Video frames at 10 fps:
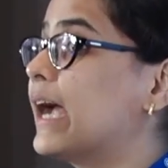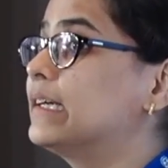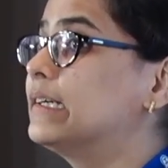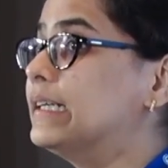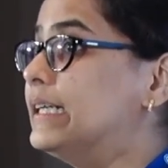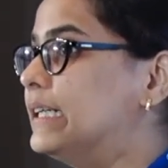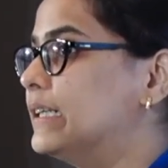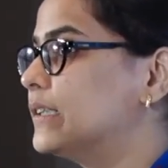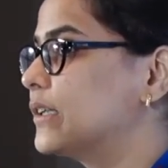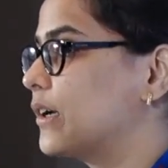And
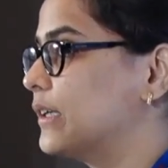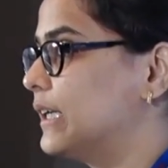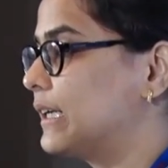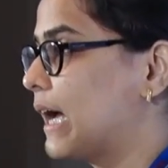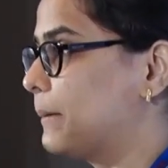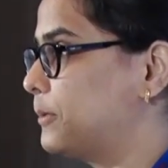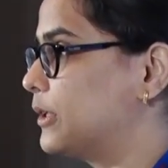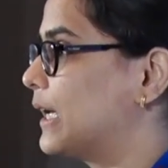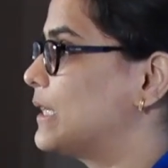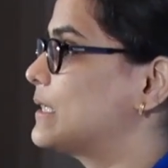treating a chronic
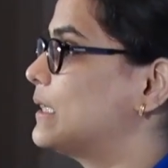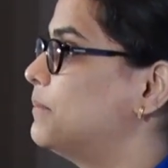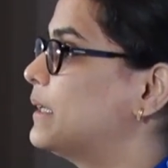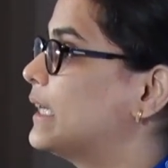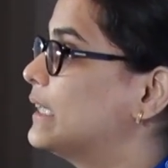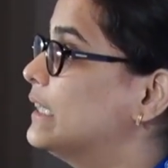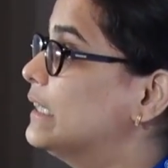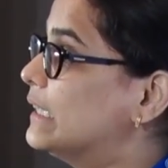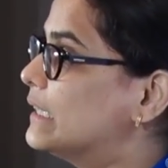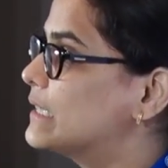hypocalcemia
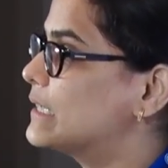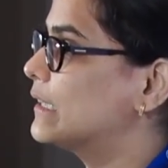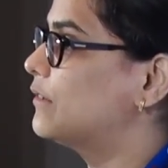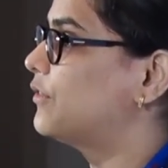in itself